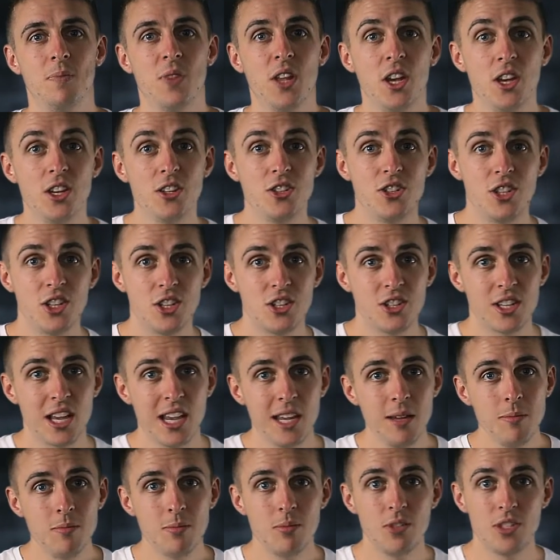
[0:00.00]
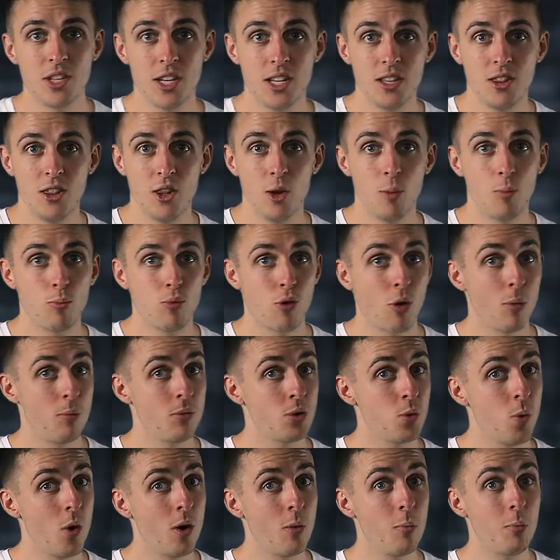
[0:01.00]
Has the same sin that
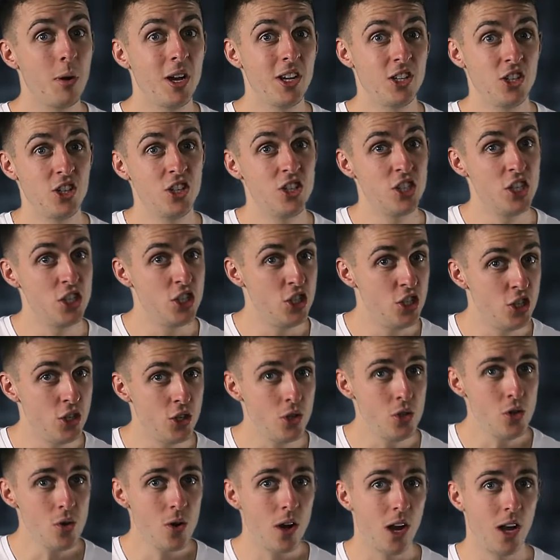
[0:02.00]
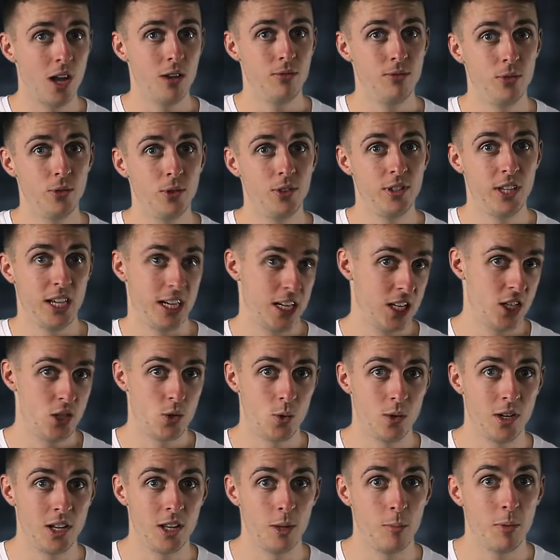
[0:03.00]
prompts one person to do hurtful things to
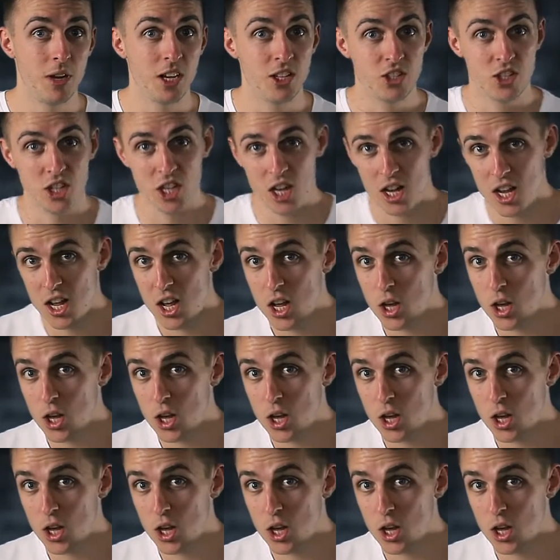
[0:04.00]
another person